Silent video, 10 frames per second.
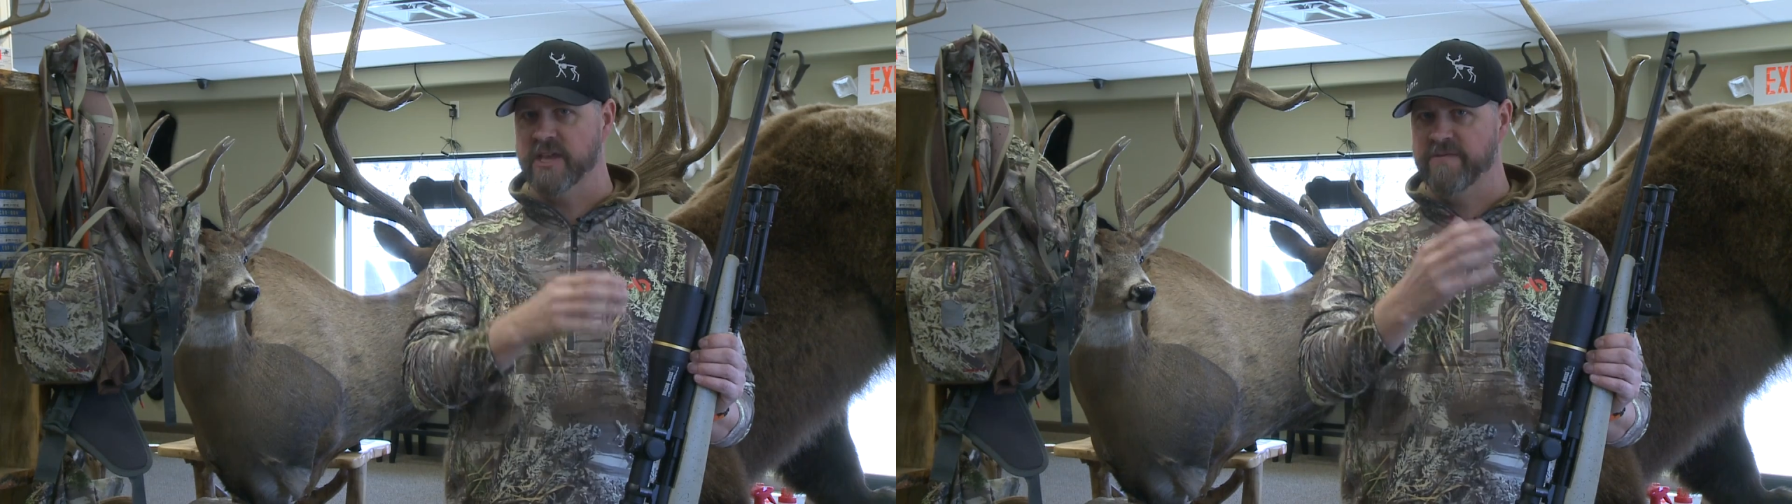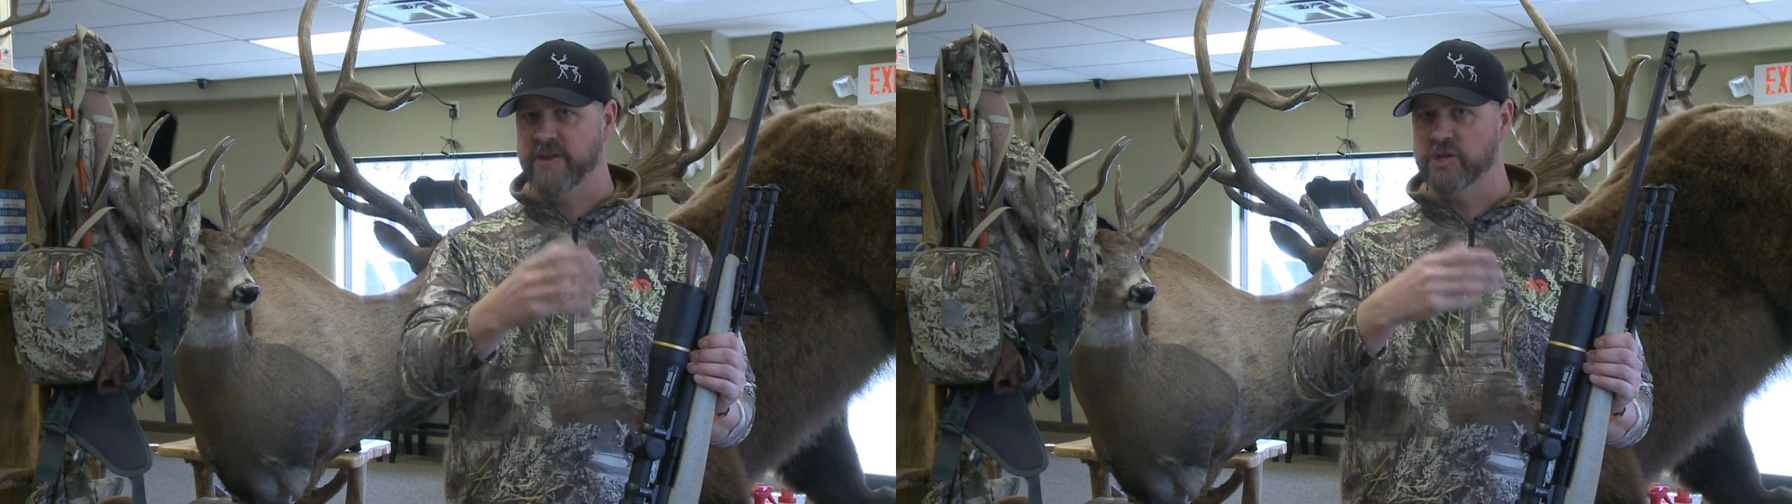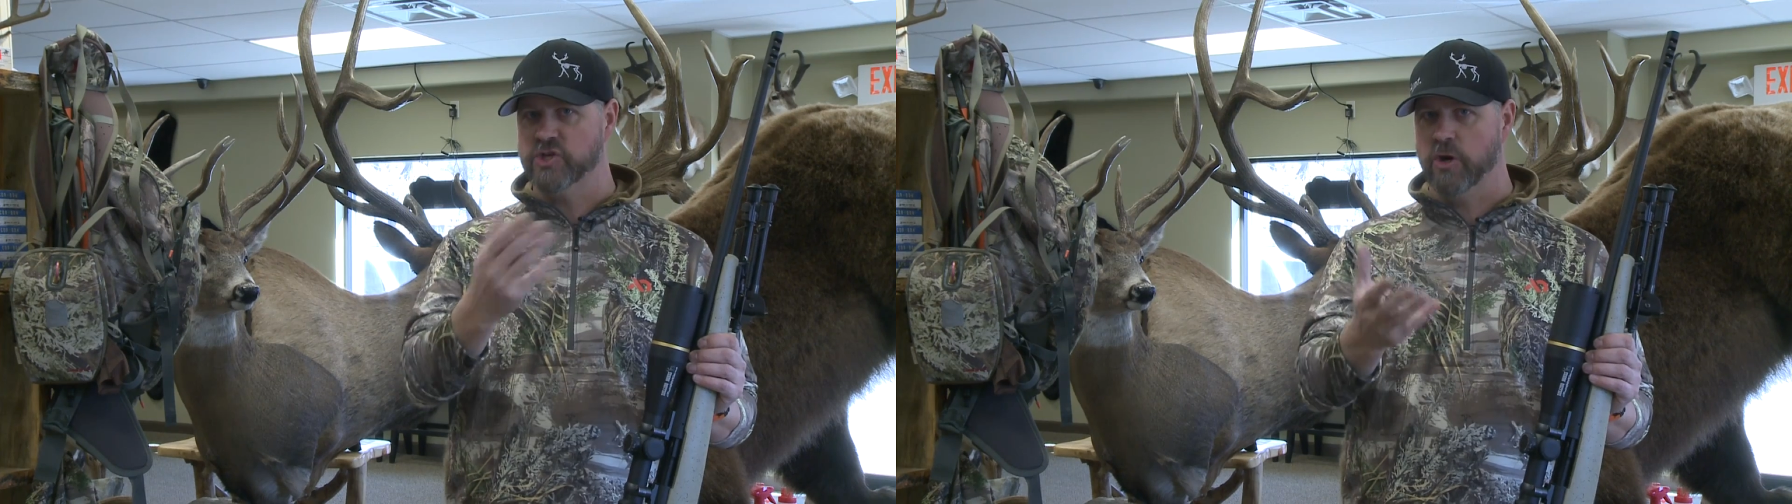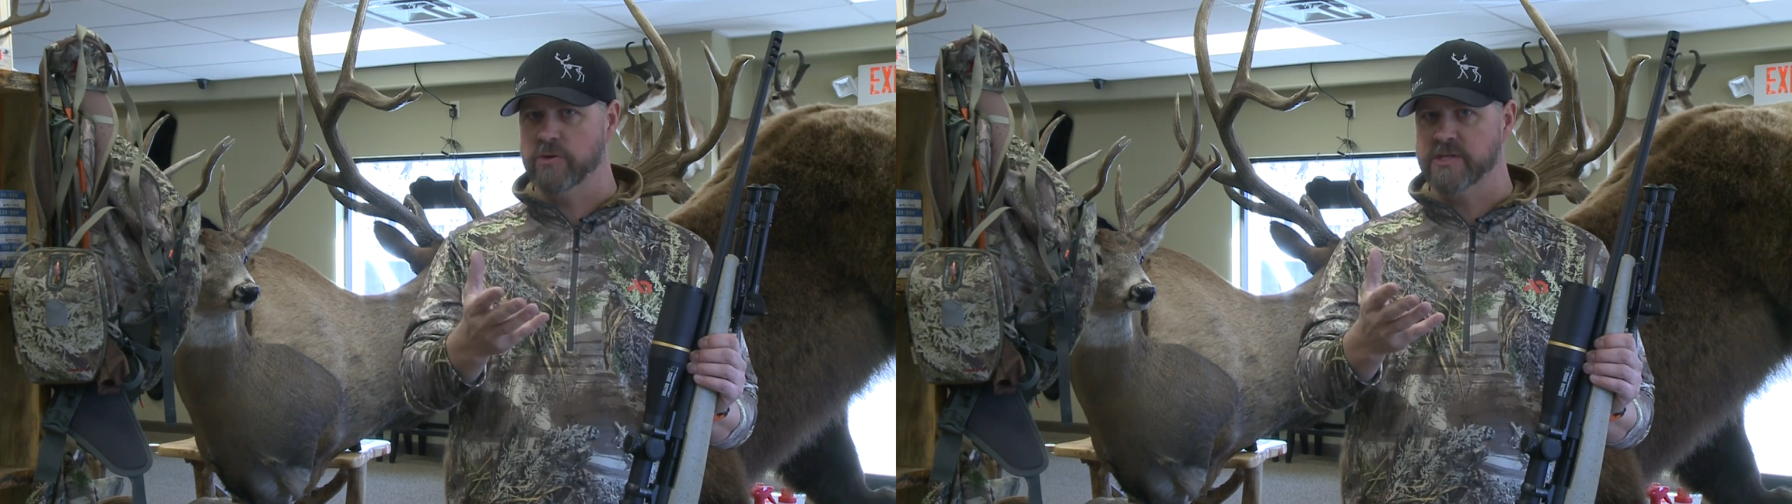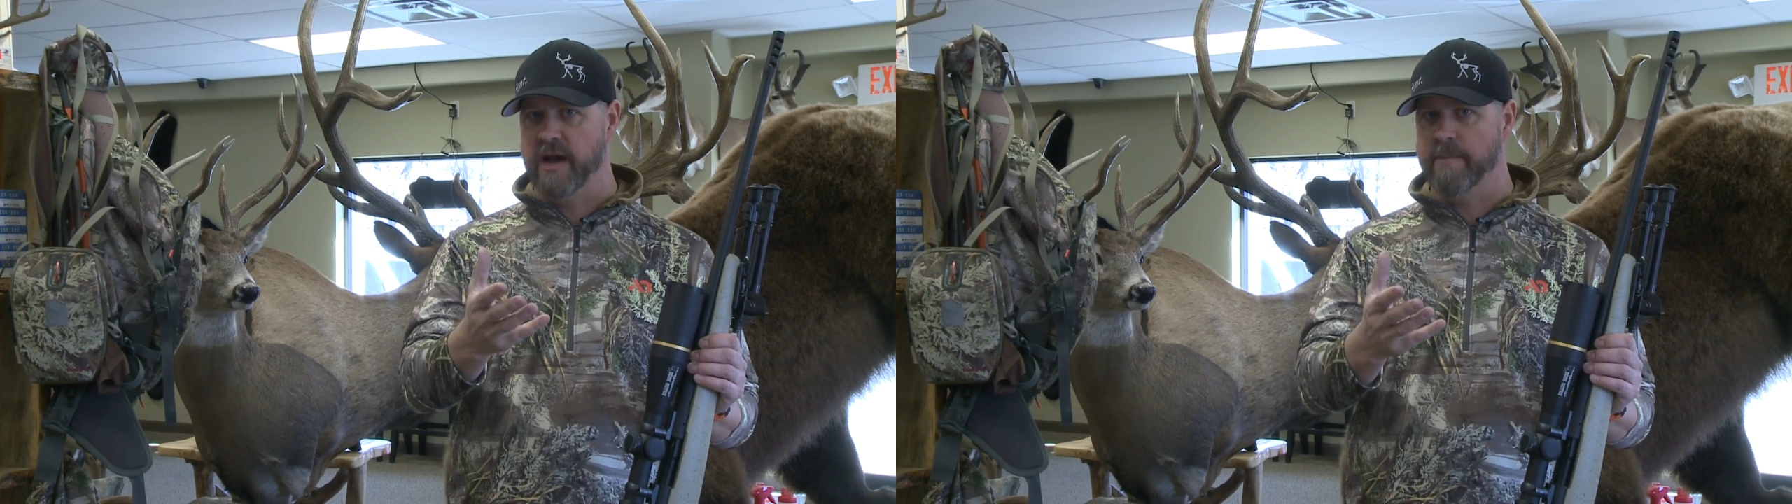if he
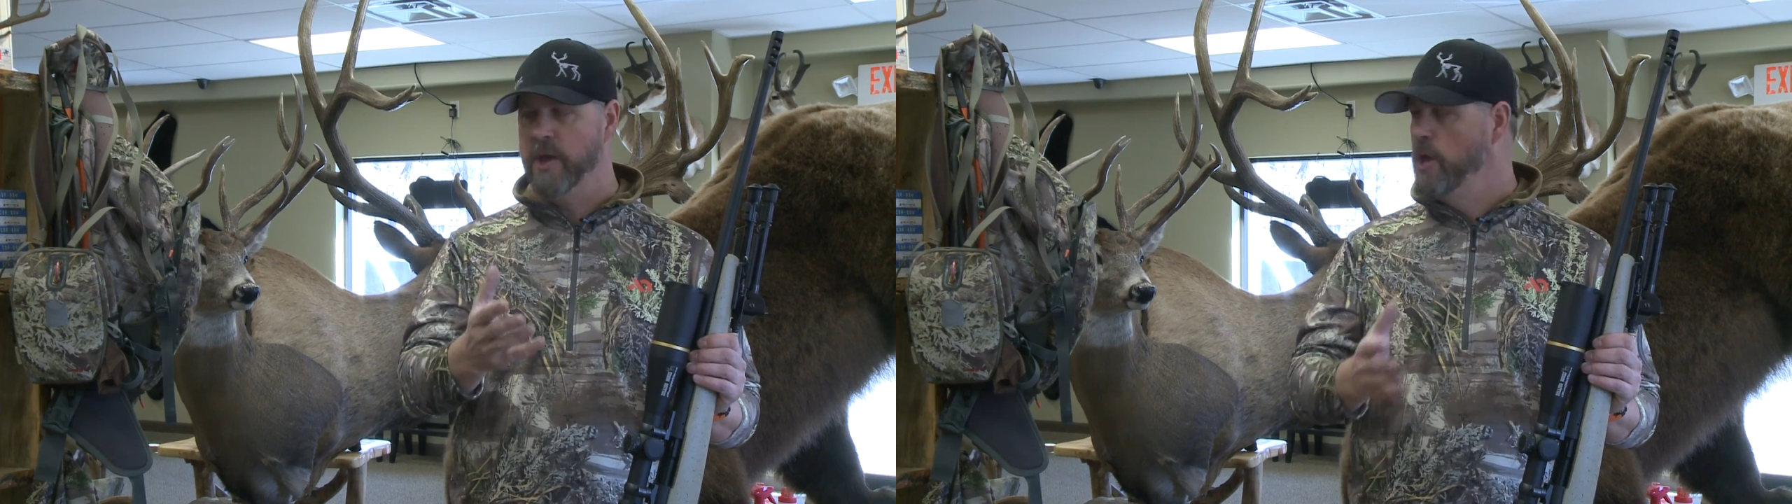shows up.